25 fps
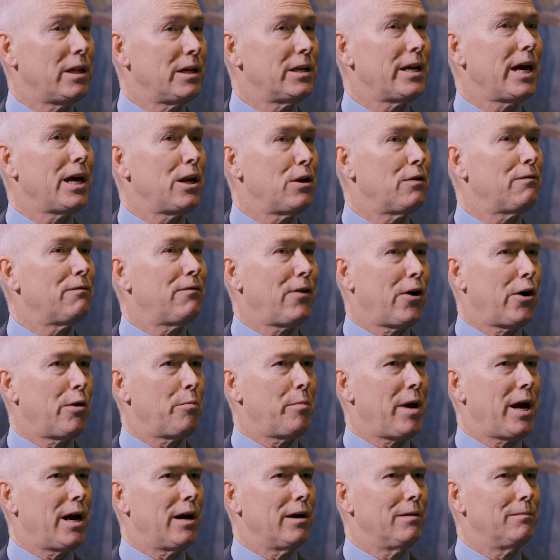the data a fair
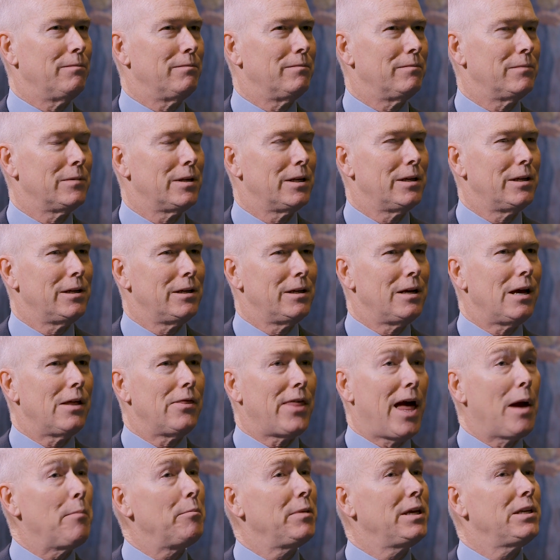amount.
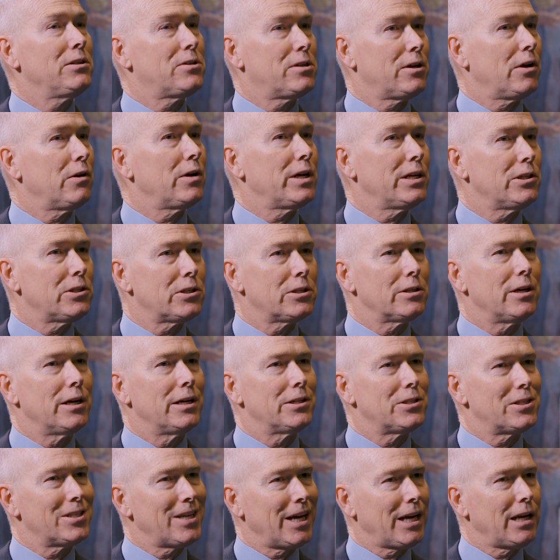That means there is
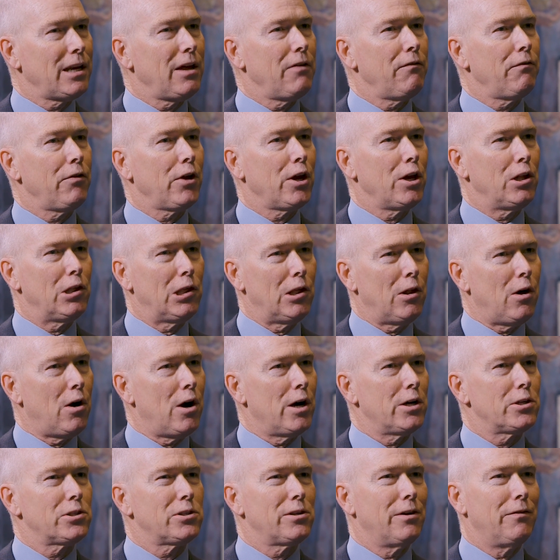a significant
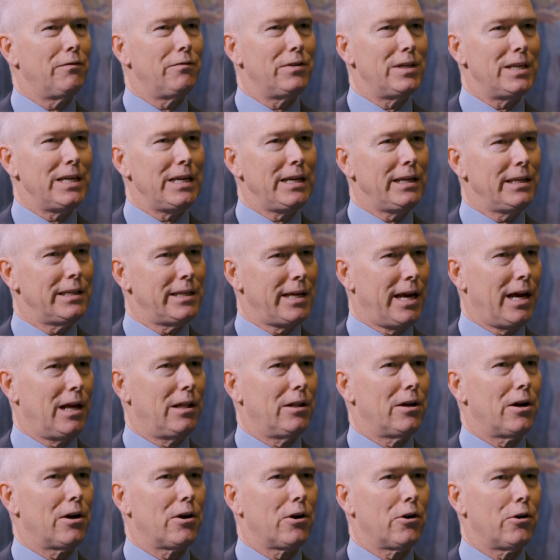loss of
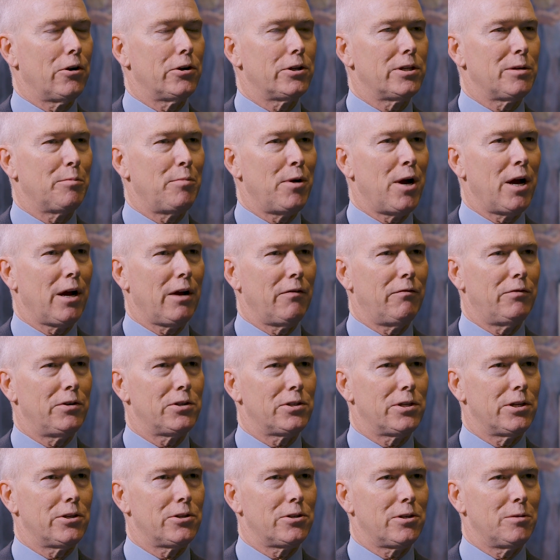detail in our current topography
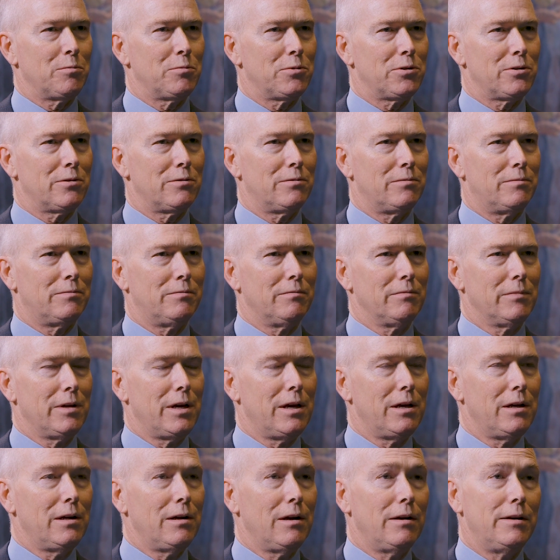systems.
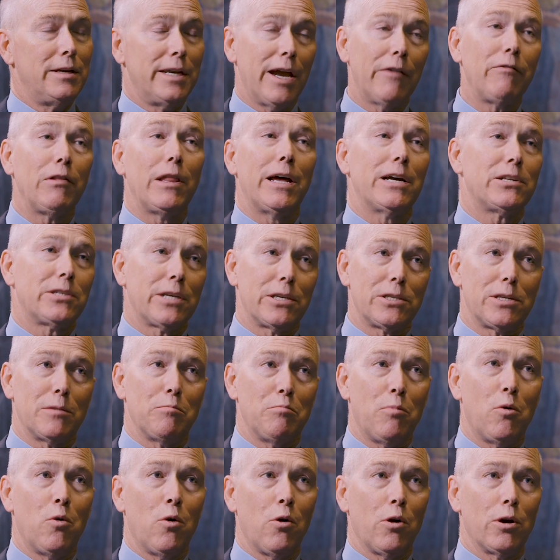Nevertheless, that's
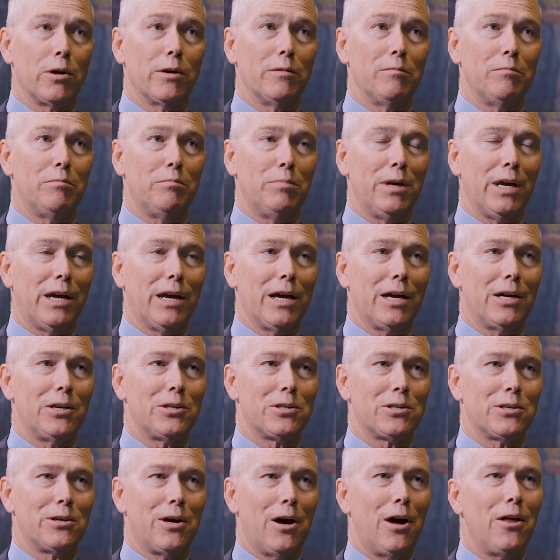important
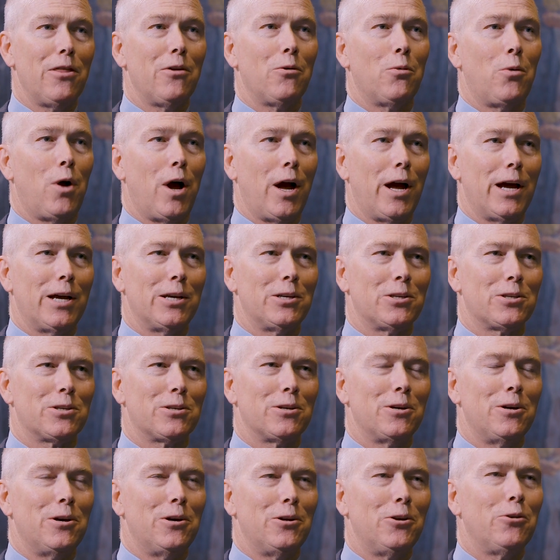because
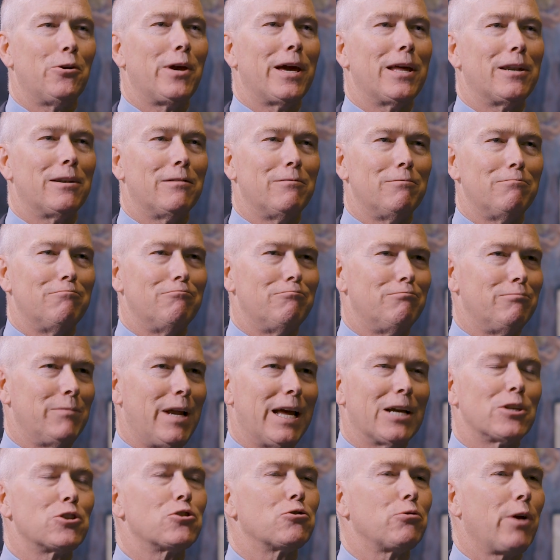otherwise you get
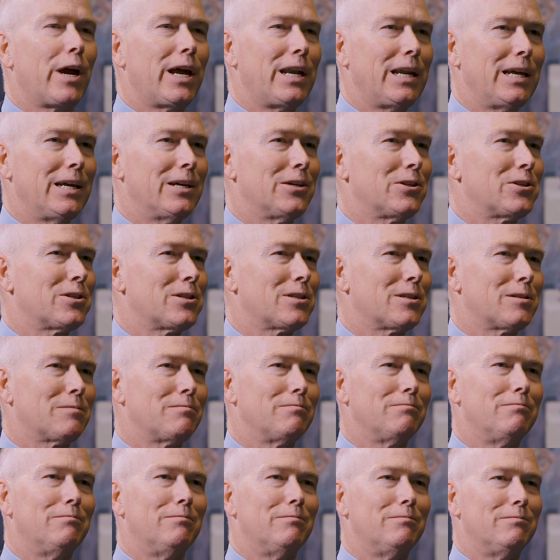extraneous
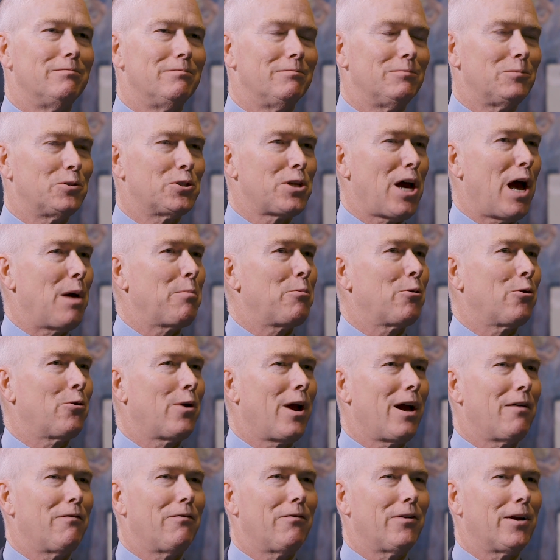
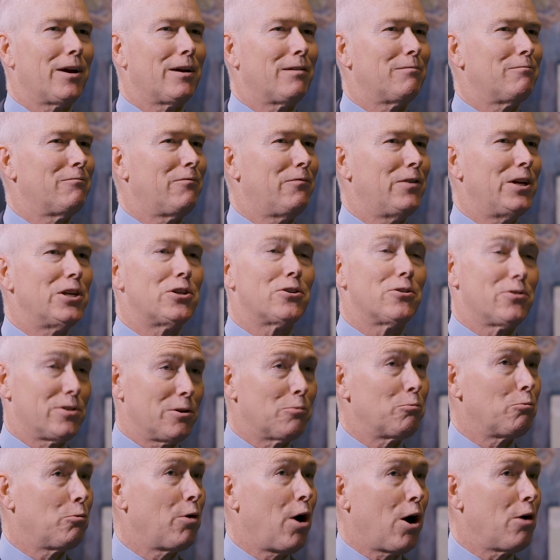topographic features
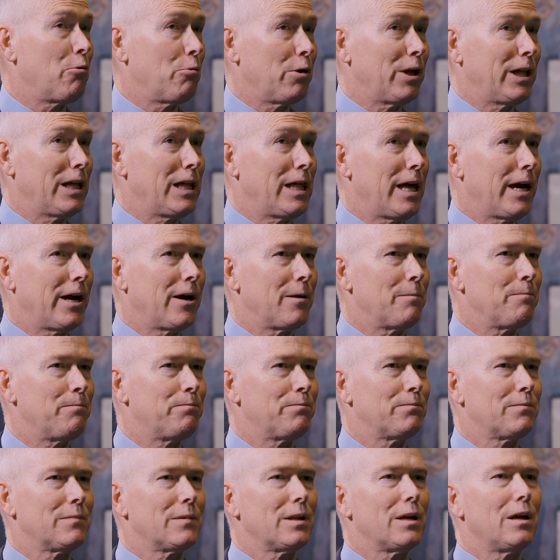that aren't really there.